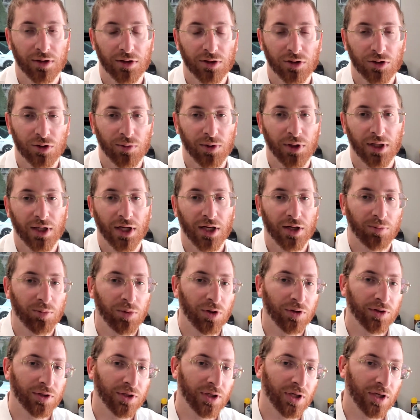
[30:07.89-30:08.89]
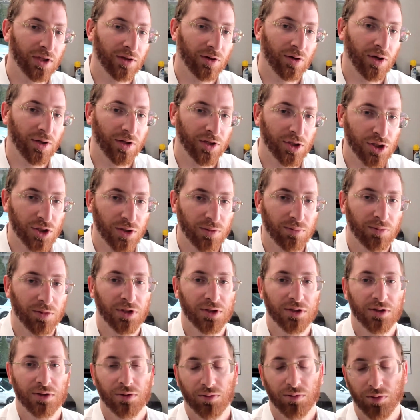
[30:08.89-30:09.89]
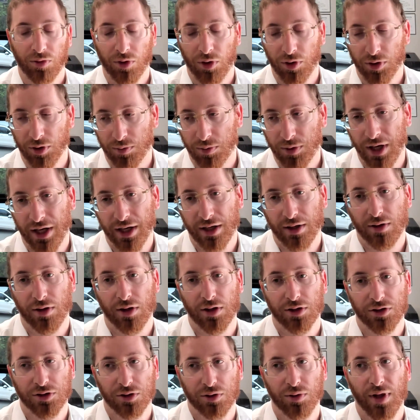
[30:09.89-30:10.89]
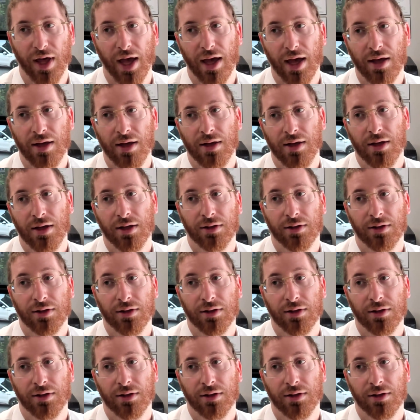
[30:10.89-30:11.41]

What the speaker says: somebody got to pull together all the shipments, all the product costs, do that.